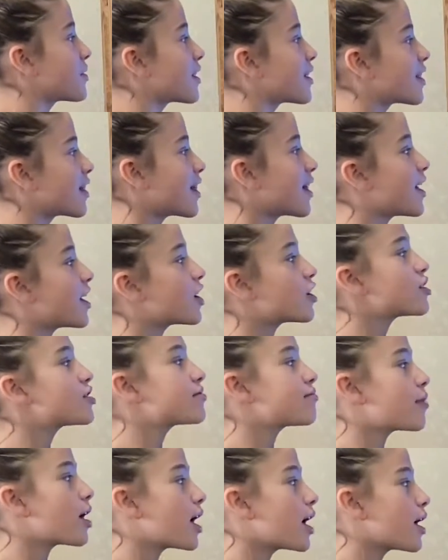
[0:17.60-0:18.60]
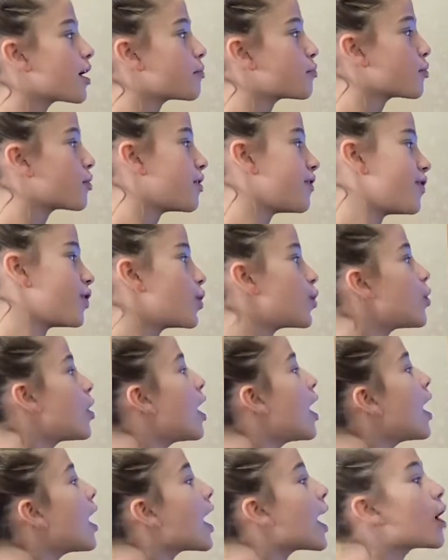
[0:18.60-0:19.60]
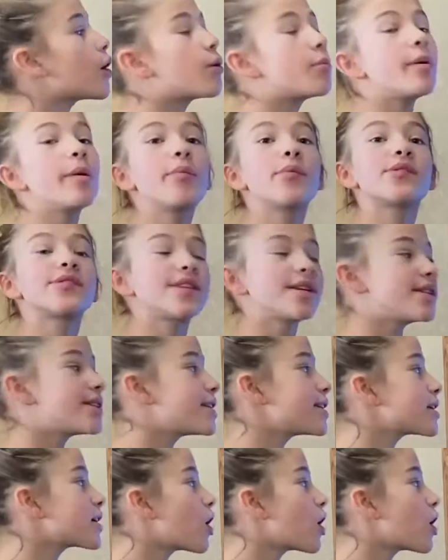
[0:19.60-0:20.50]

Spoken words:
Here's my preview. I will be presenting